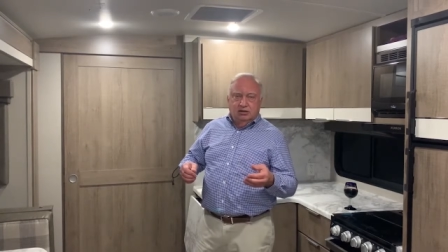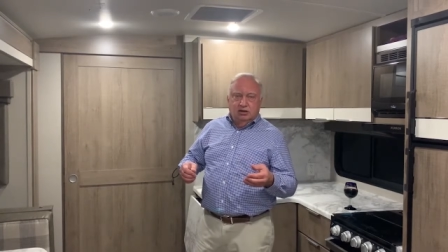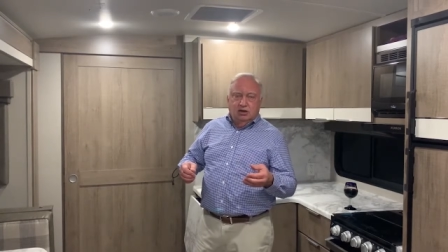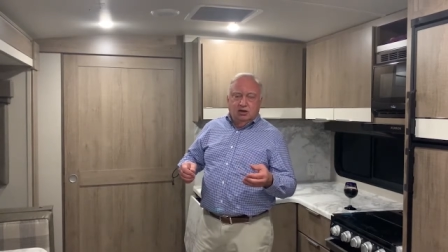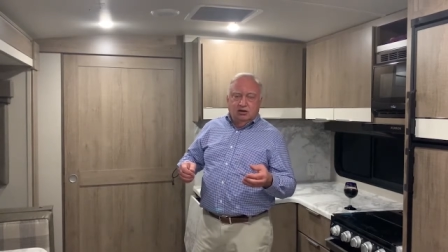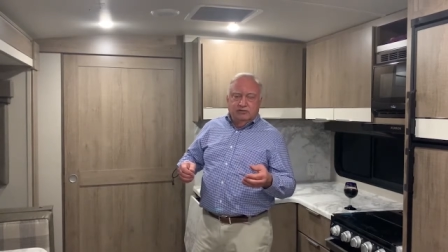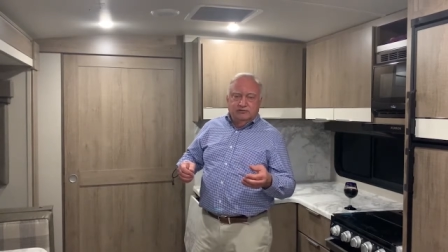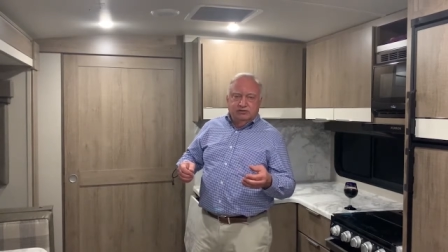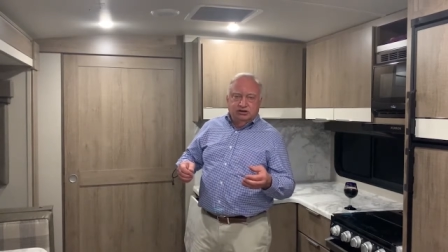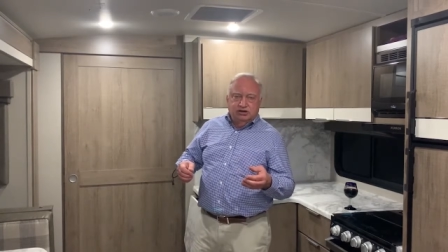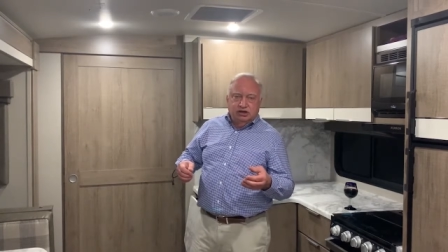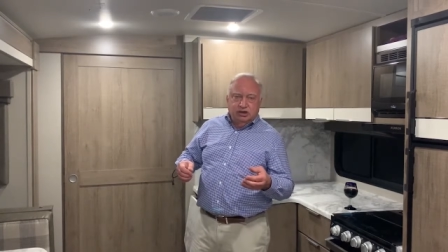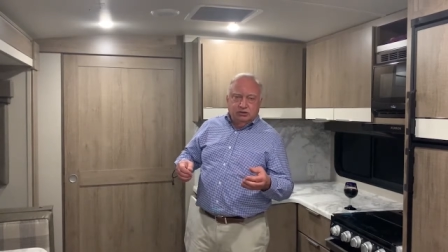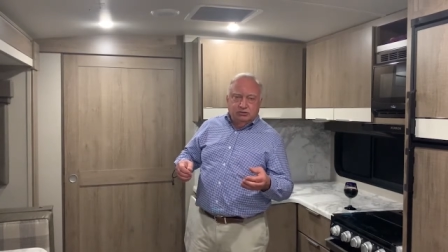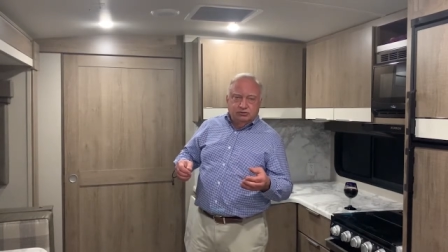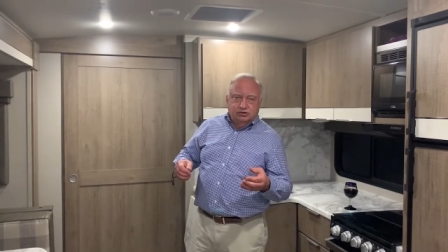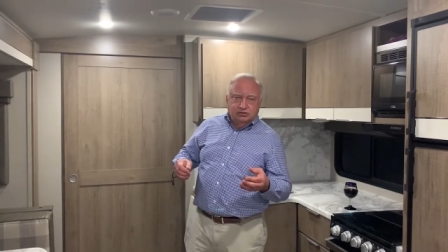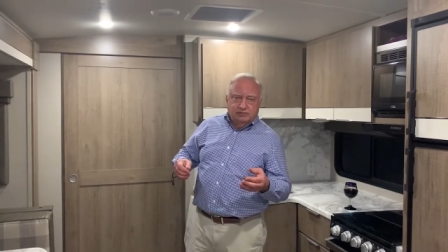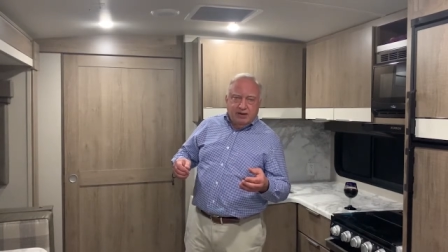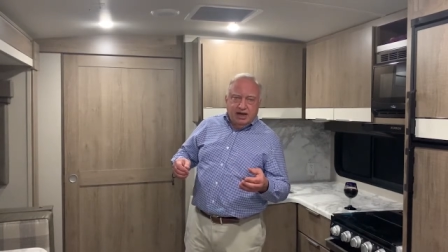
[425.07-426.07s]
the Harvest
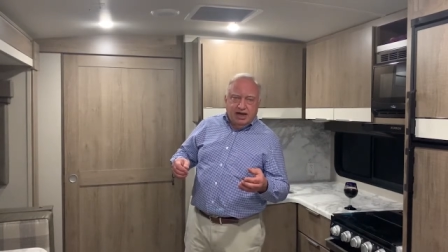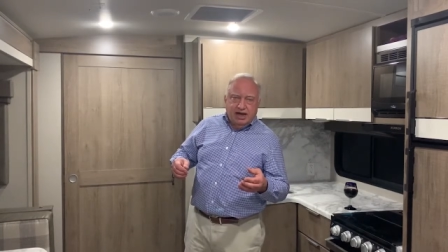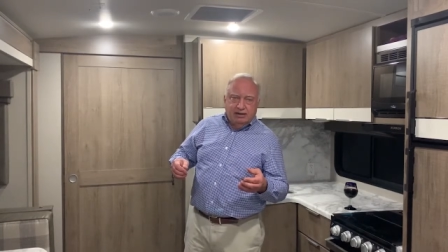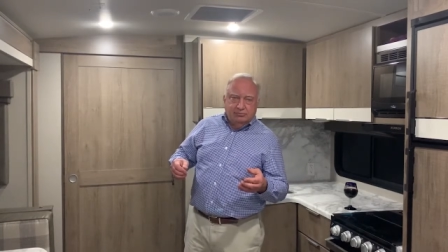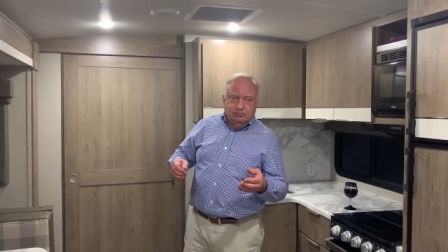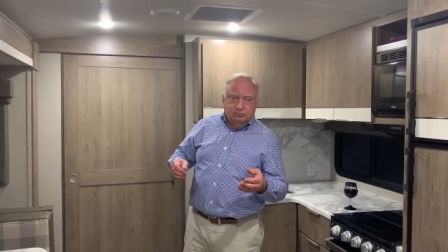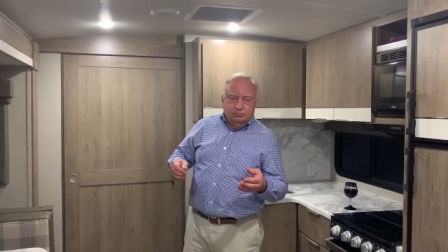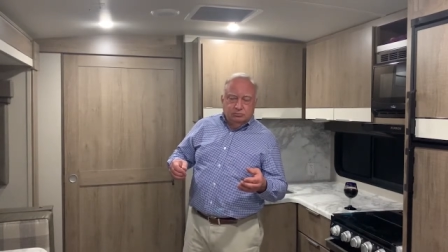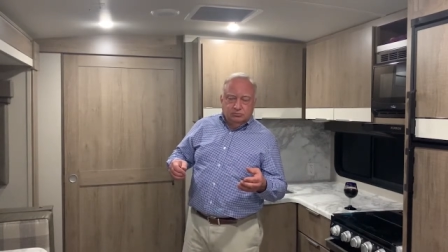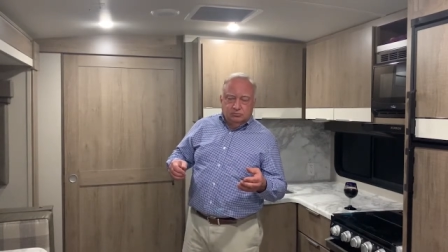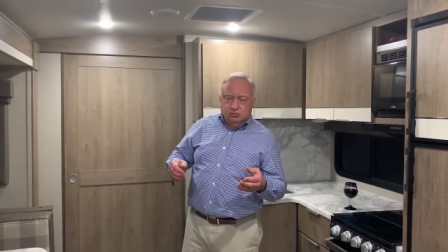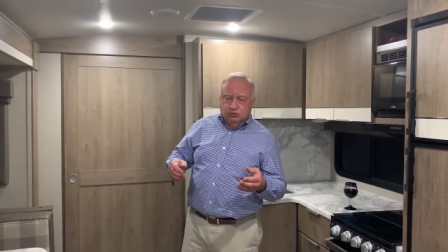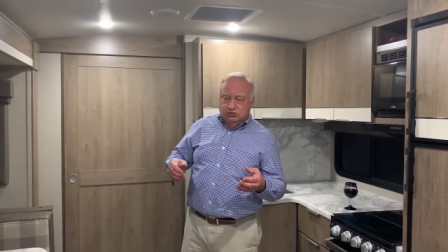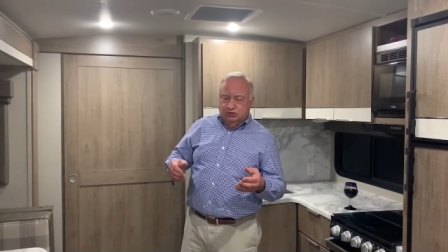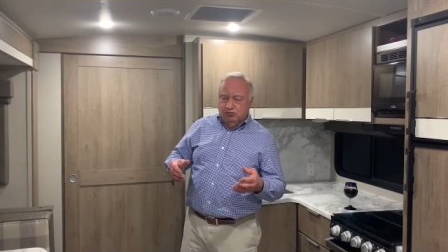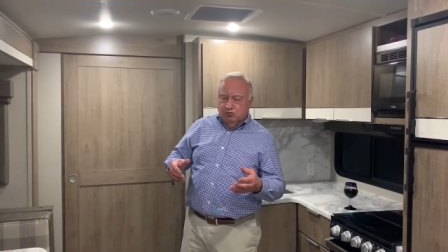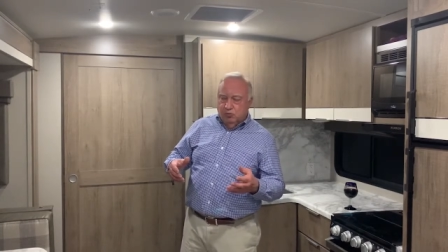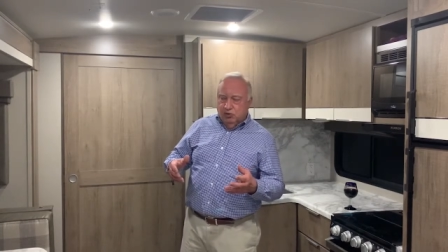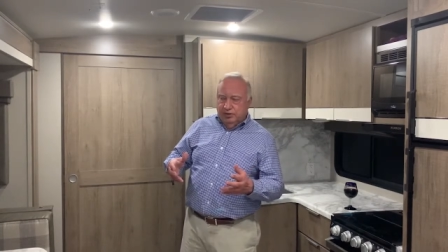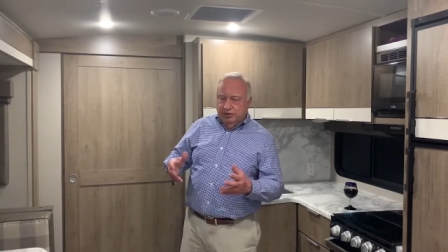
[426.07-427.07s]
Host map
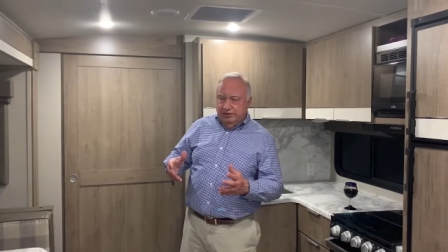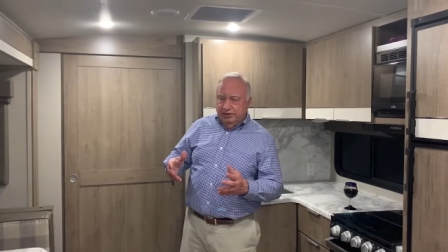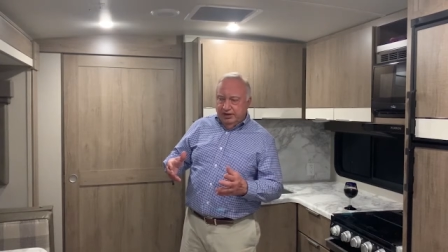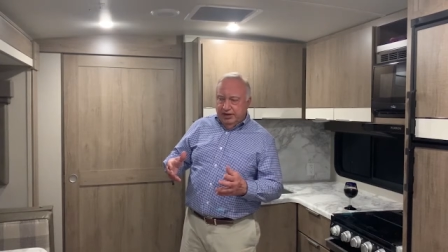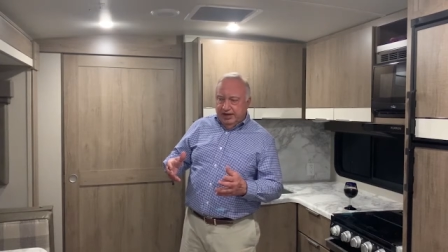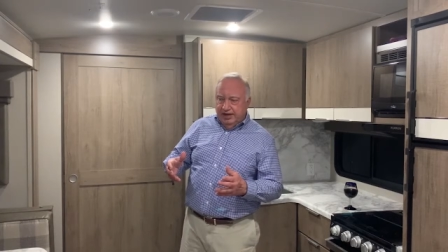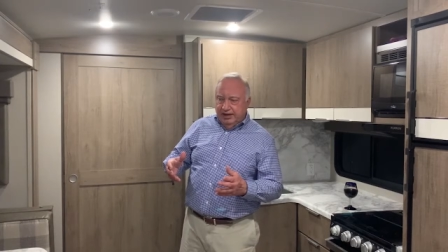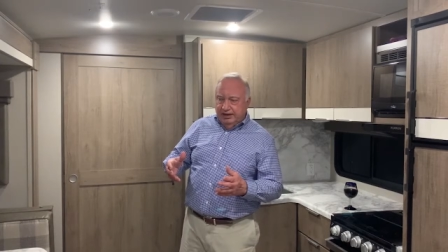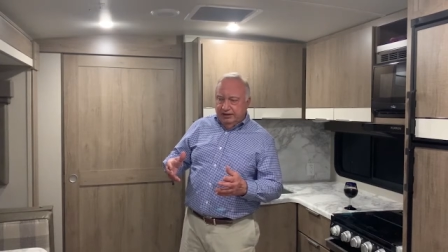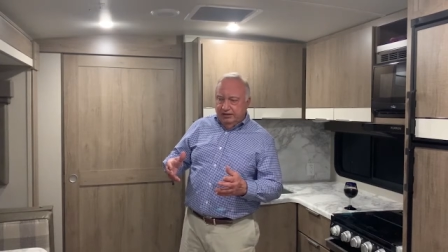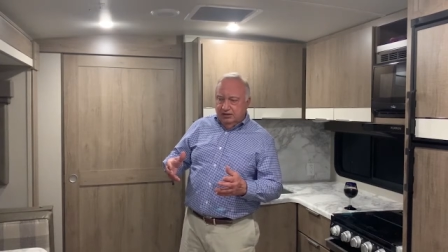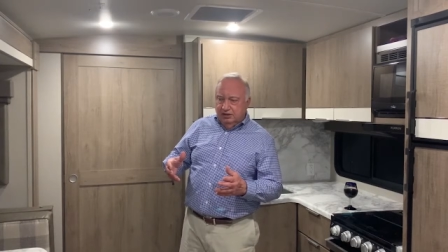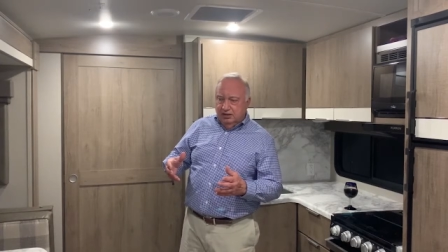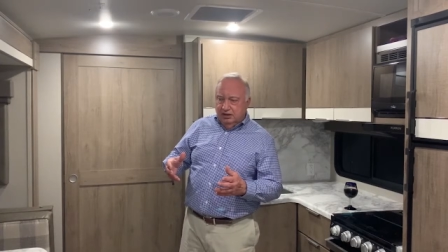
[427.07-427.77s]
was one that